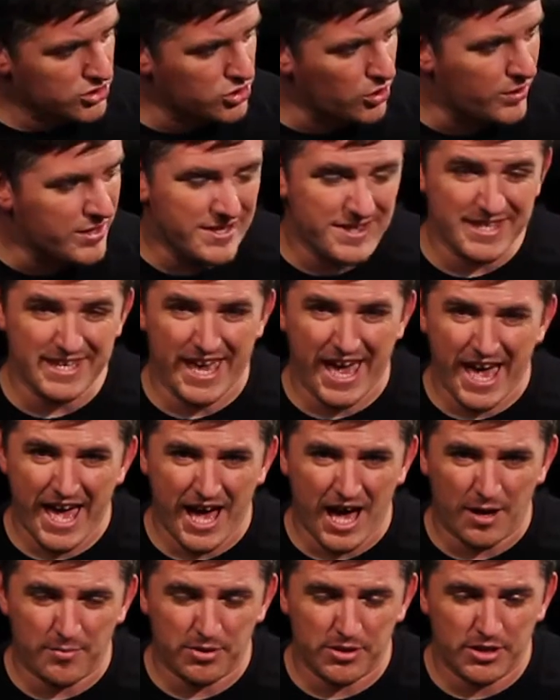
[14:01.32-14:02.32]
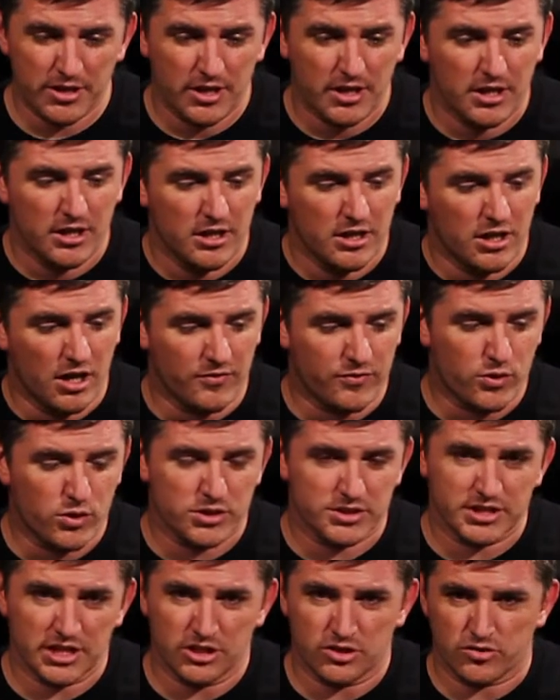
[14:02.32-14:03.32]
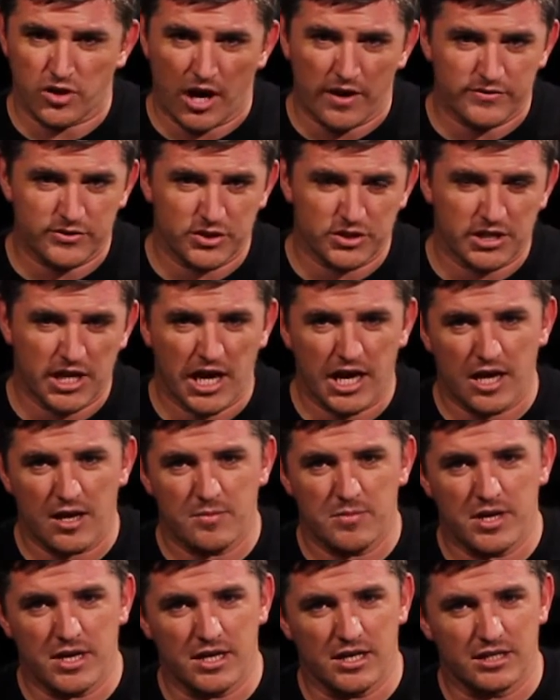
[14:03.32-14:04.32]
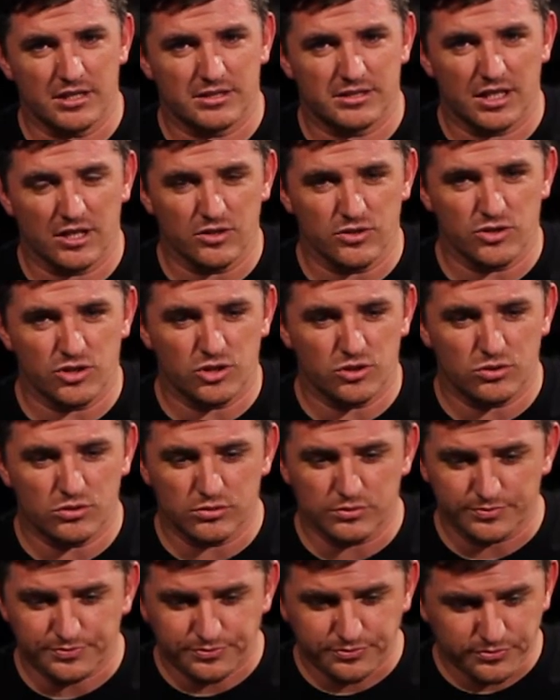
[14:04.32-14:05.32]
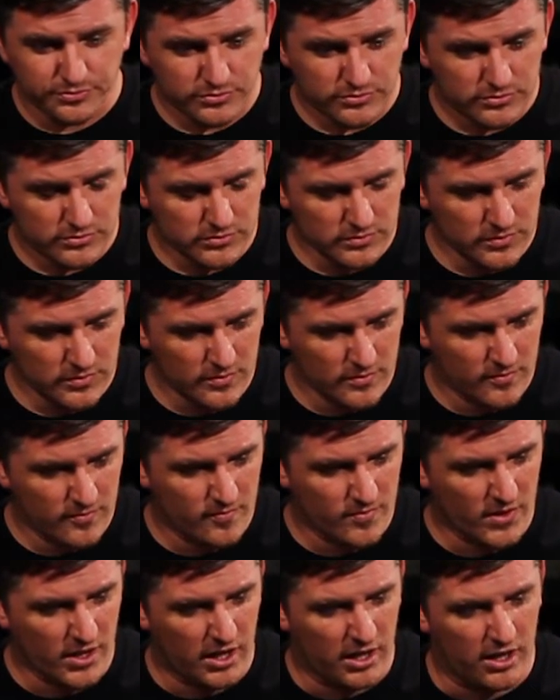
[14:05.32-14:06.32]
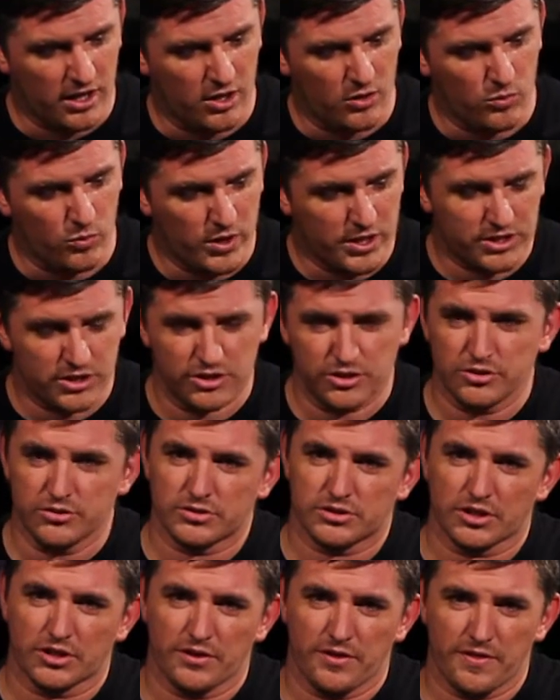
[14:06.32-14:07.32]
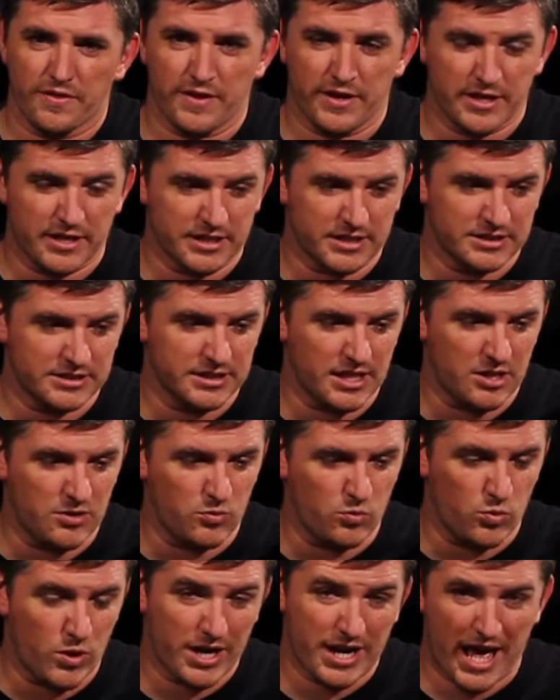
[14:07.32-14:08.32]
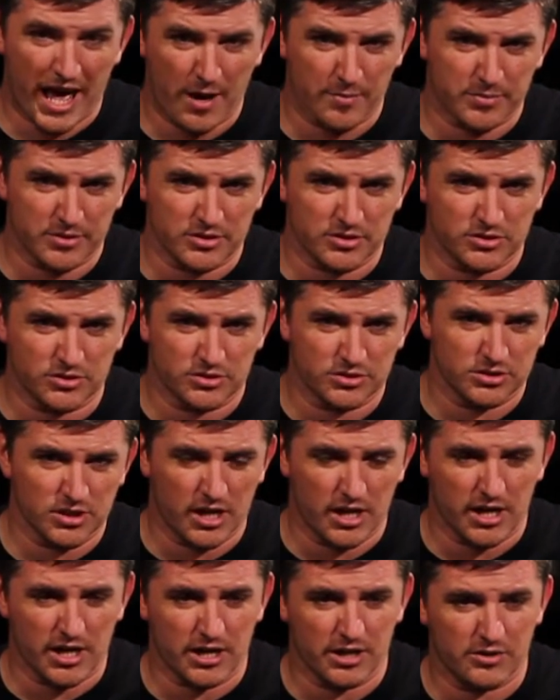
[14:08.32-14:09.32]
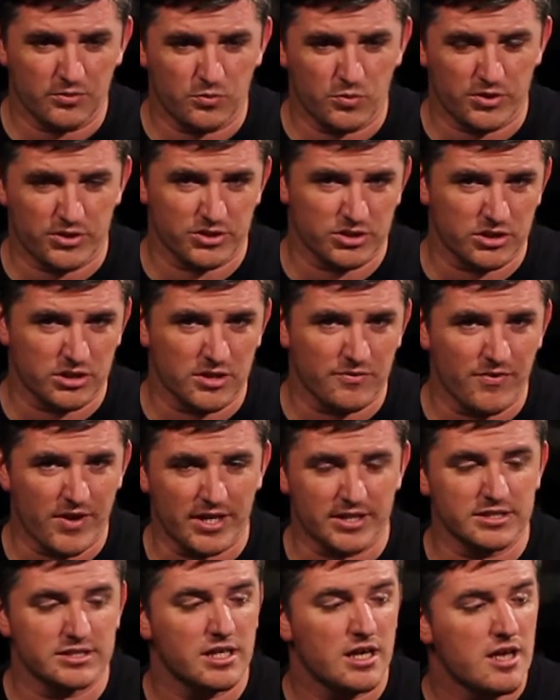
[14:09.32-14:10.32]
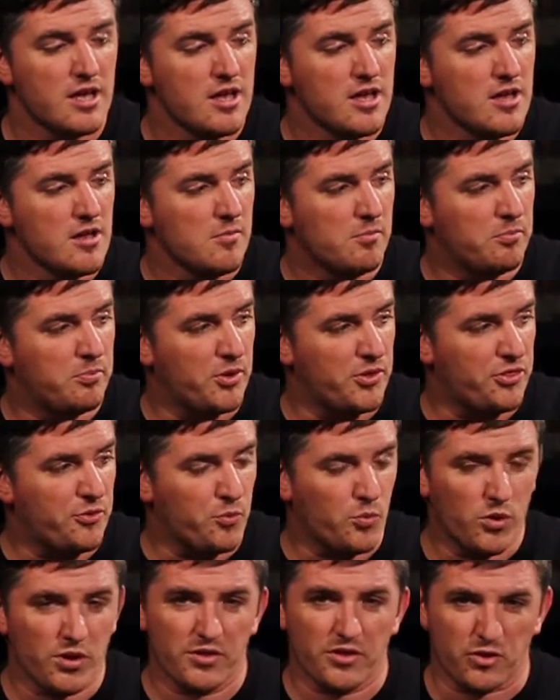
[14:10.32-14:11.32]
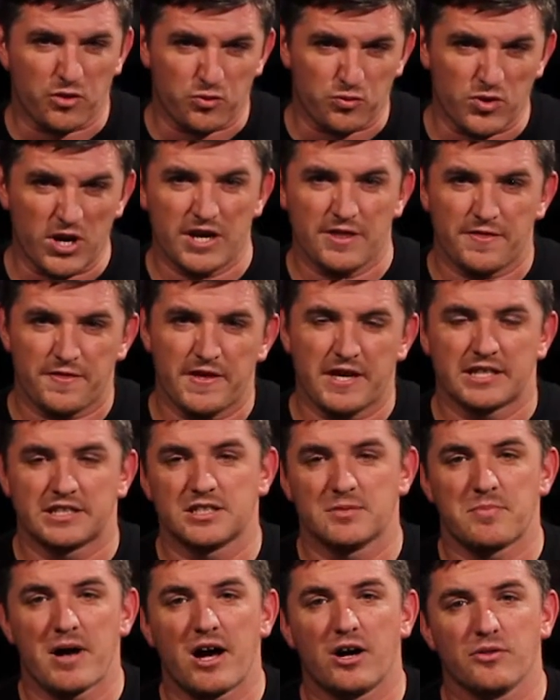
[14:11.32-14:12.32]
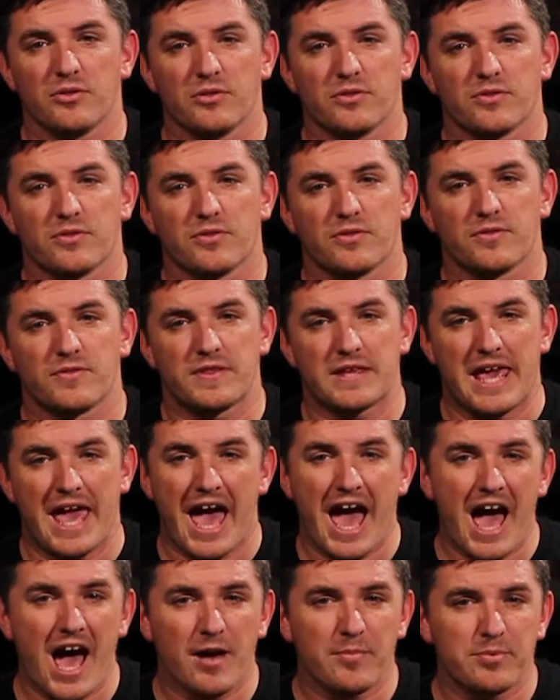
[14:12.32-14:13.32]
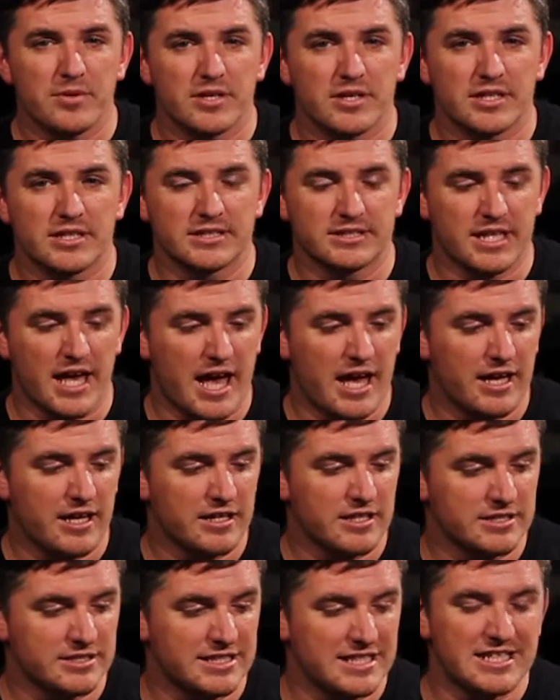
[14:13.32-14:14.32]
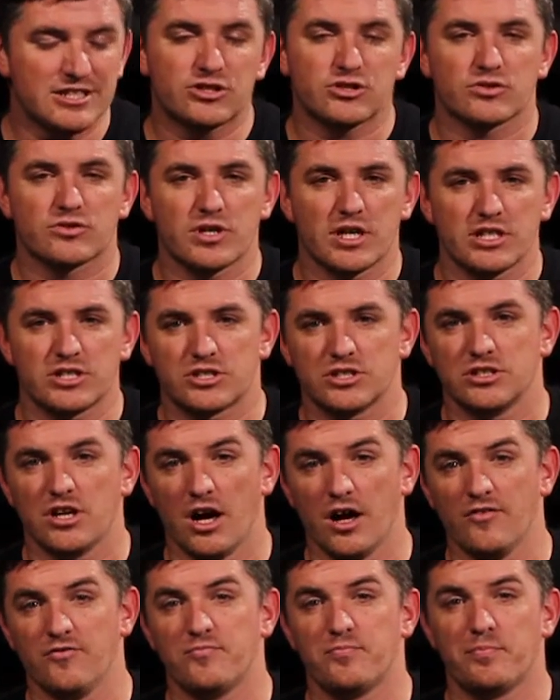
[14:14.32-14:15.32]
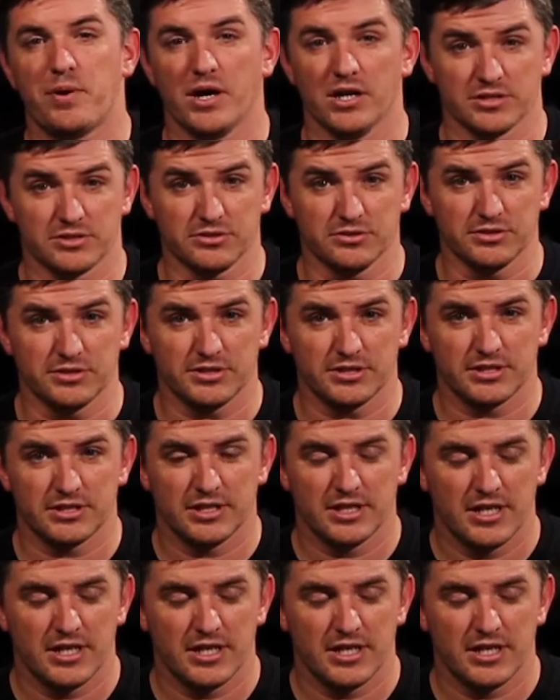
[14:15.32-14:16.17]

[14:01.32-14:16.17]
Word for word: So in the app, of course, it drives your game. It tells you uh, when to do certain things and what happens uh, with certain events. But the one of the great things about the app is that is the integration of puzzles.